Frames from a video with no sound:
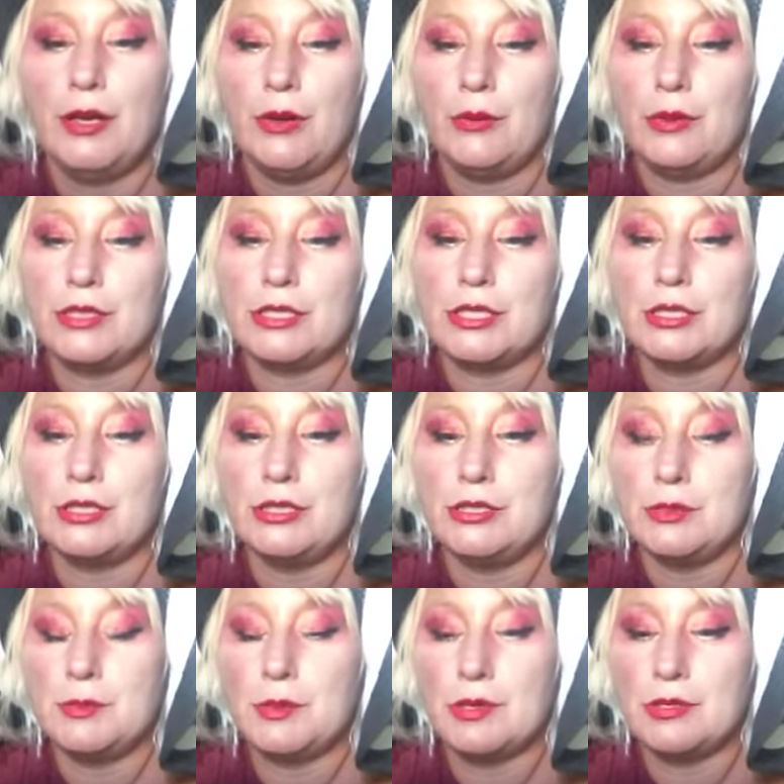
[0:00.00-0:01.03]
which
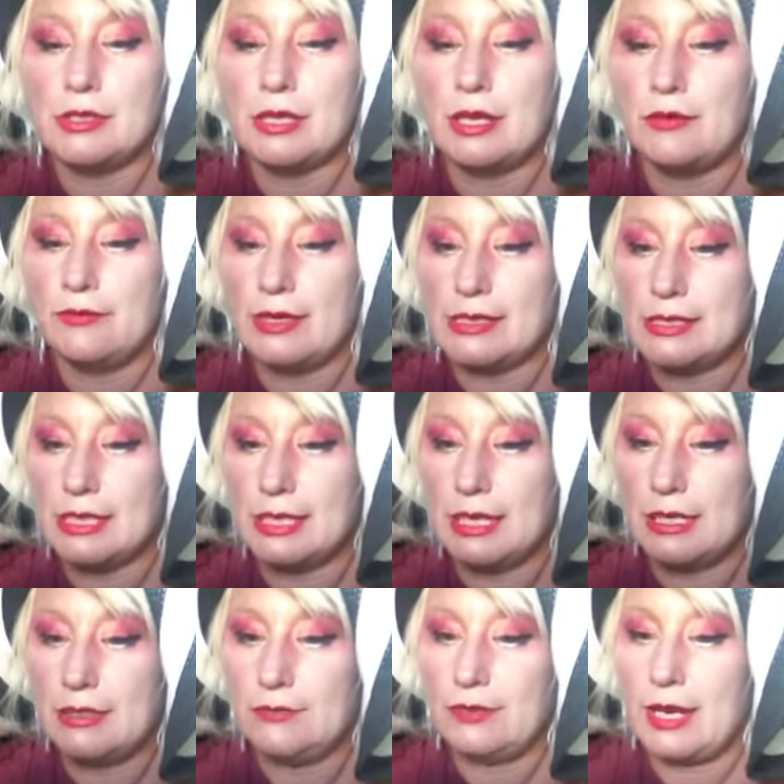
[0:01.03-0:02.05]
includes both
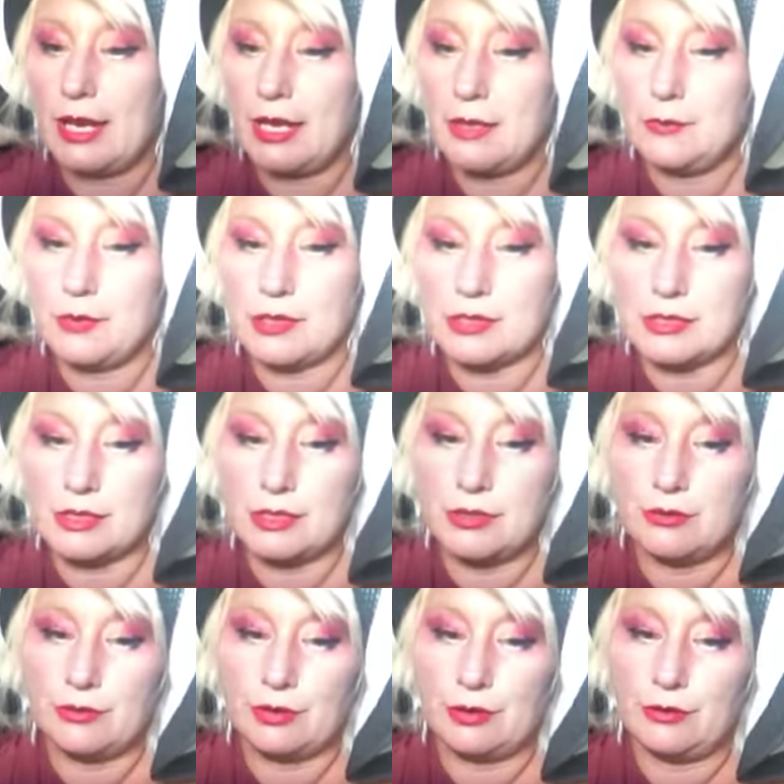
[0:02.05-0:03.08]
investigative and
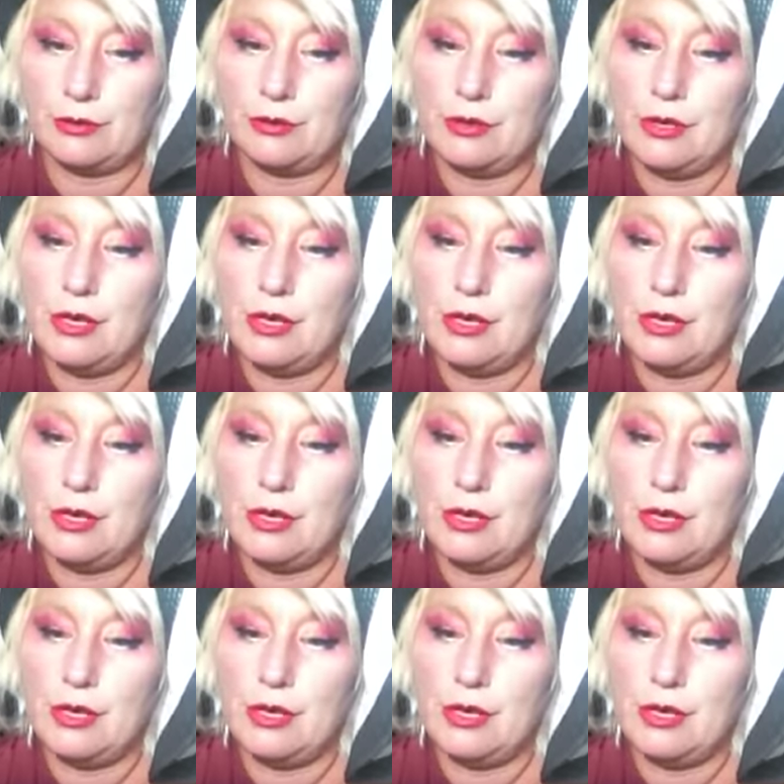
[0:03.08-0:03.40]
prosecutorial